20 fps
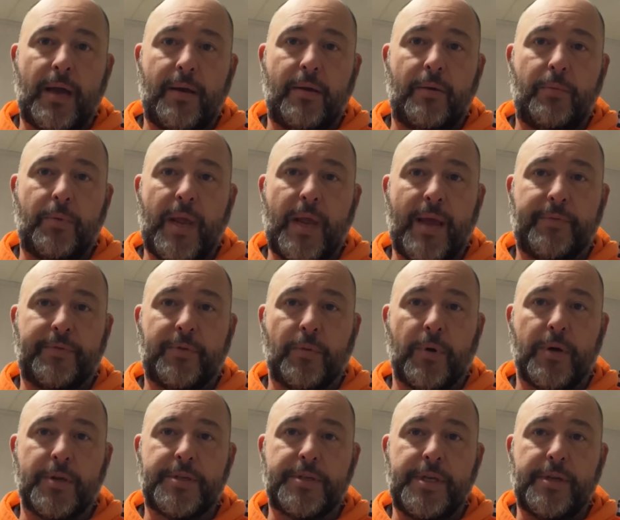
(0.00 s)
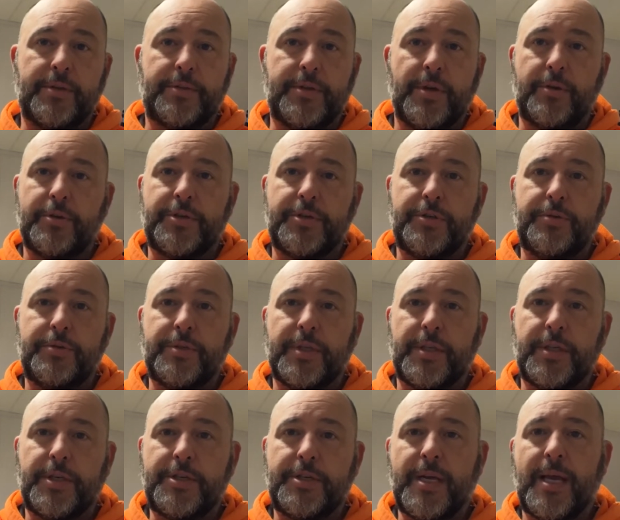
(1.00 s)
We have to wear steel toe shoes in
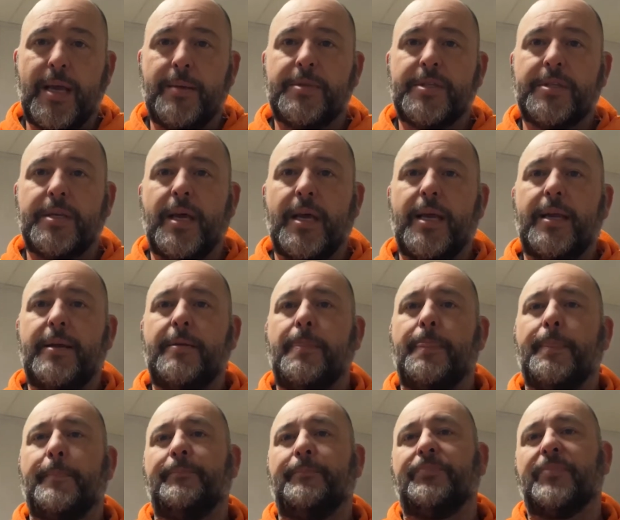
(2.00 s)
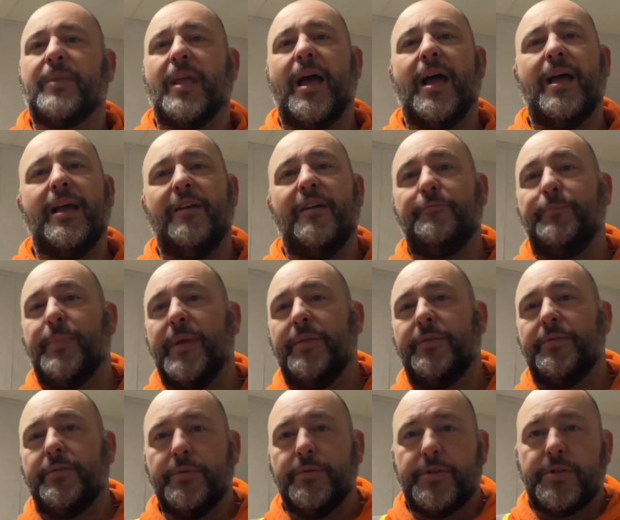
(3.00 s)
the job site. I have been
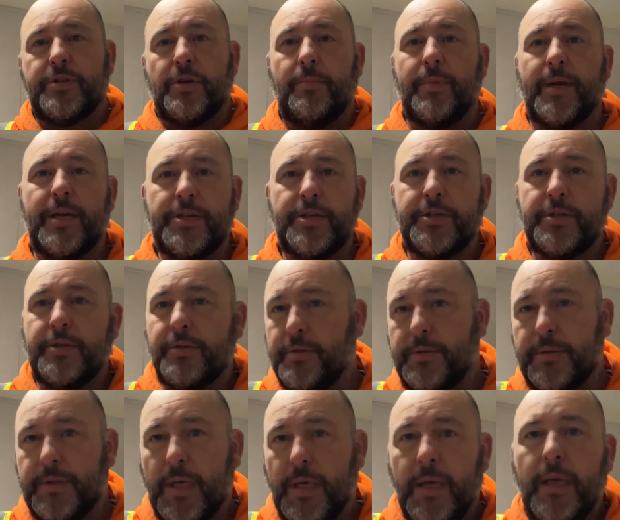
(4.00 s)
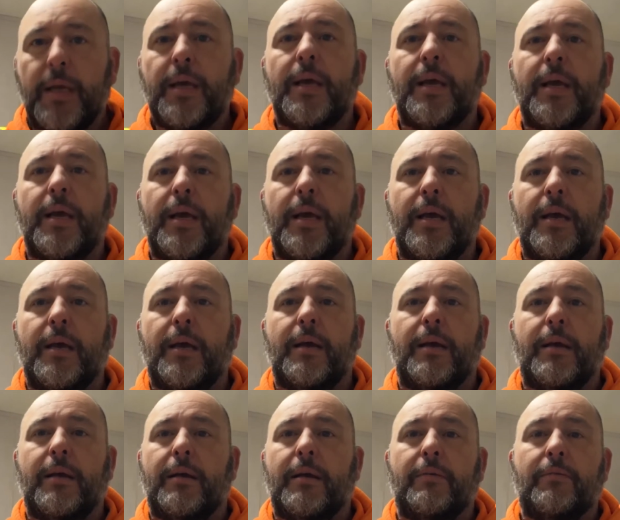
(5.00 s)
through so many shoes.
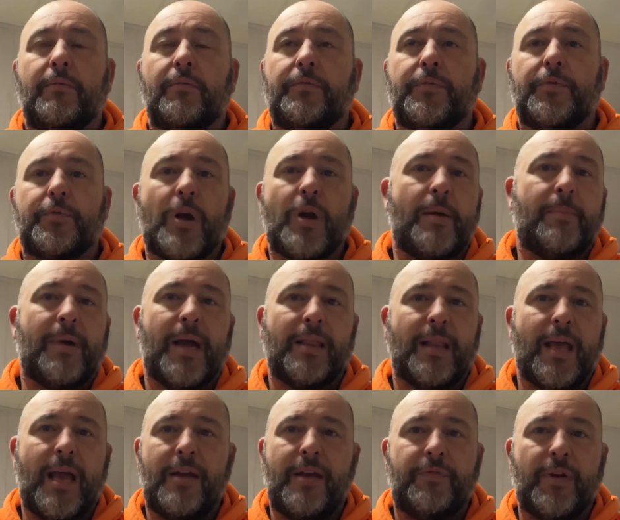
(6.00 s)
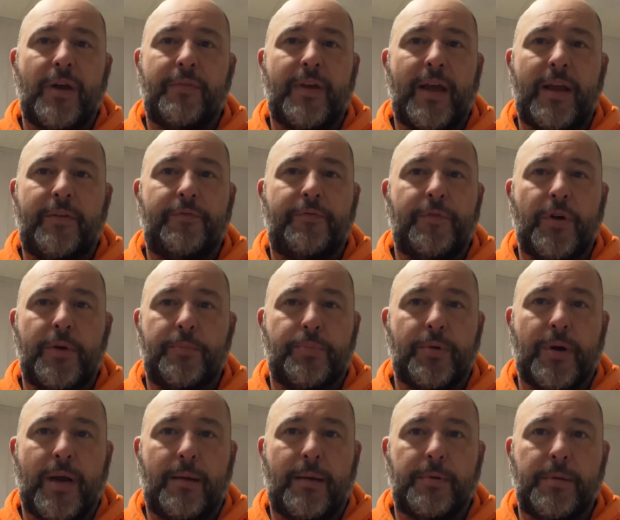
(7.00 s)
Throughout my life, I've had foot
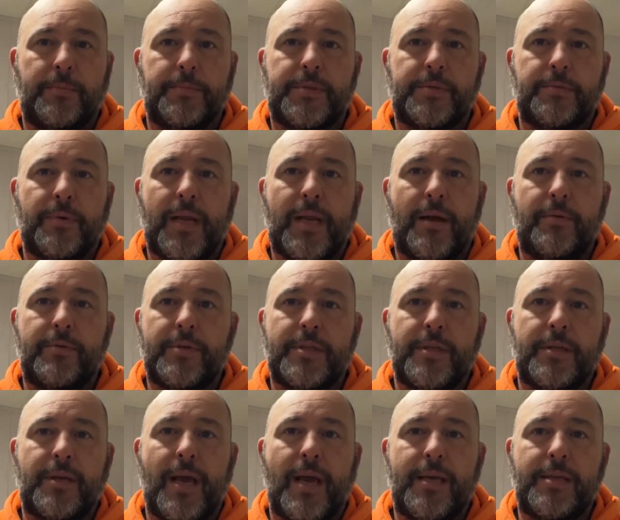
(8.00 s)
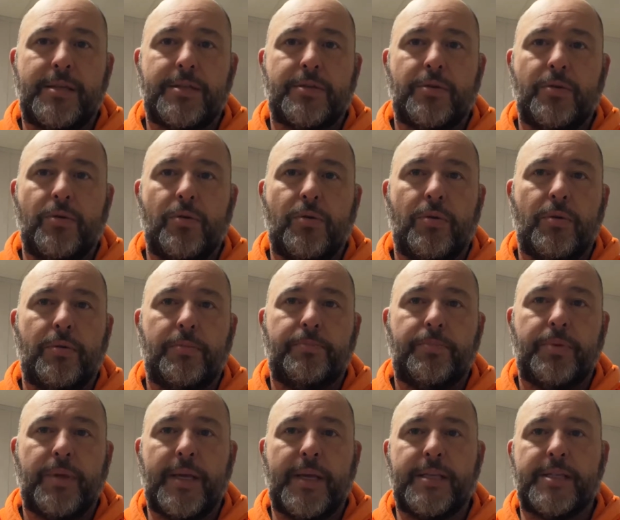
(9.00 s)
problems. When I was in high school,
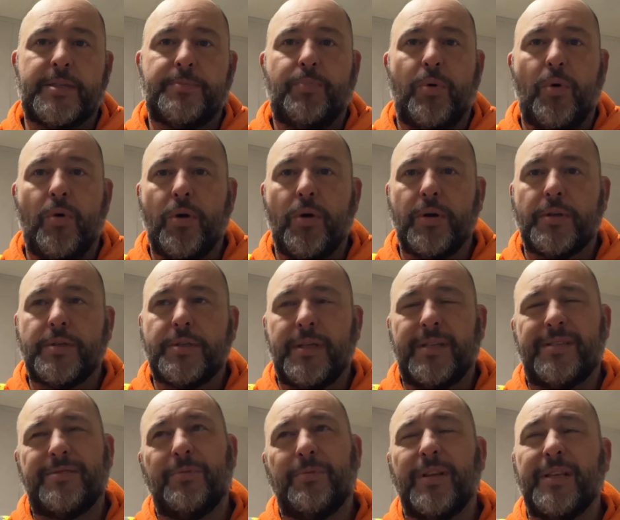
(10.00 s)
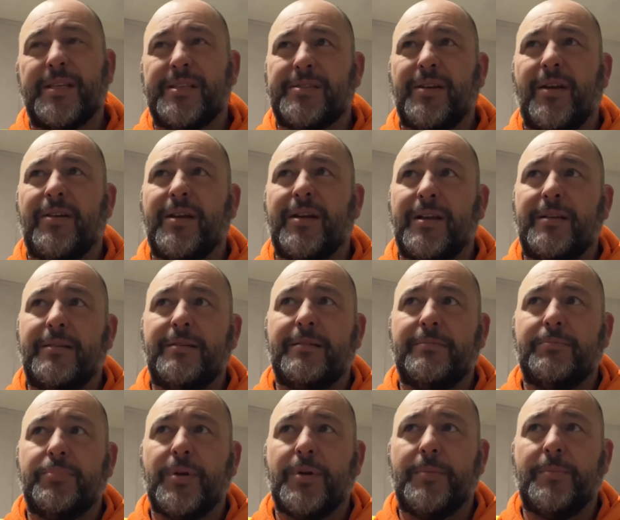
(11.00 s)
played sports. It's really started
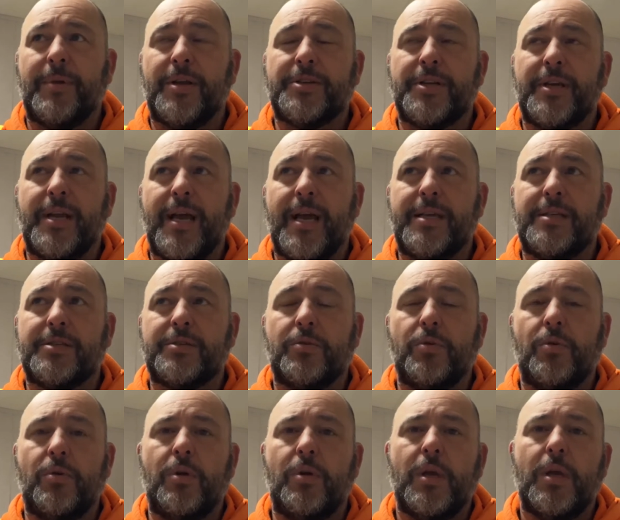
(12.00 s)
pretty much in high school.